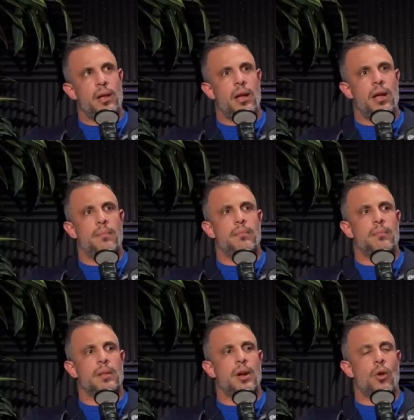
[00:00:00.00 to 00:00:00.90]
um,
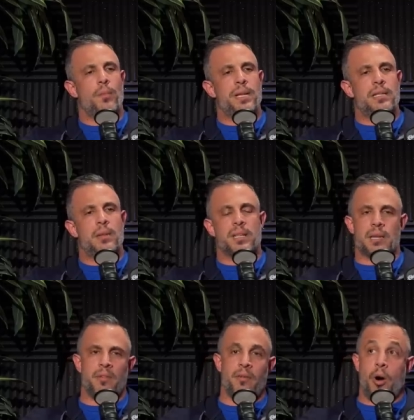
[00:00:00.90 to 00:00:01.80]
you know, obesity, but
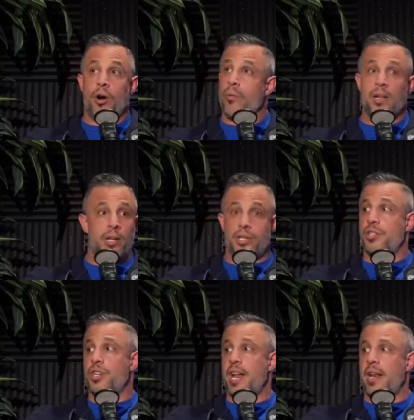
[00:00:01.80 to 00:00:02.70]
some of them are really
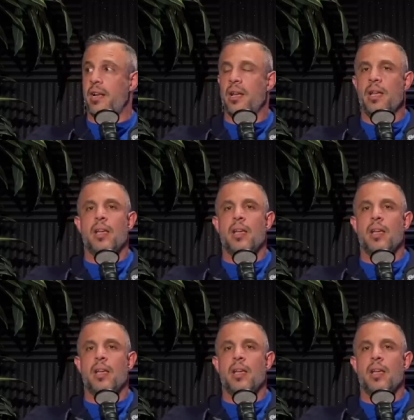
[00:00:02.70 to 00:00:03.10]
just genetic.